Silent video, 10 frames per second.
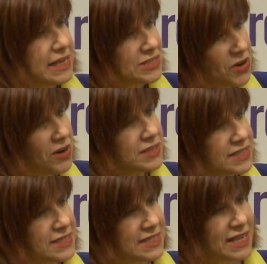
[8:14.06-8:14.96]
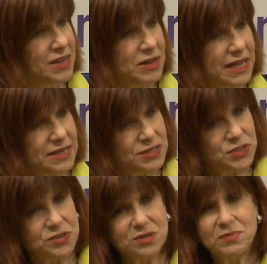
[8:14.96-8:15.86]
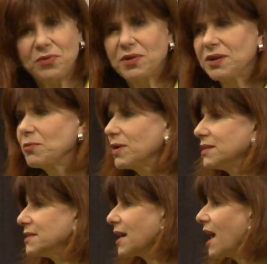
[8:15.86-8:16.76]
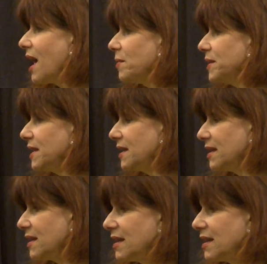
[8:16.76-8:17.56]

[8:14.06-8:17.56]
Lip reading: It's hard to tell at a certain point what is a comedy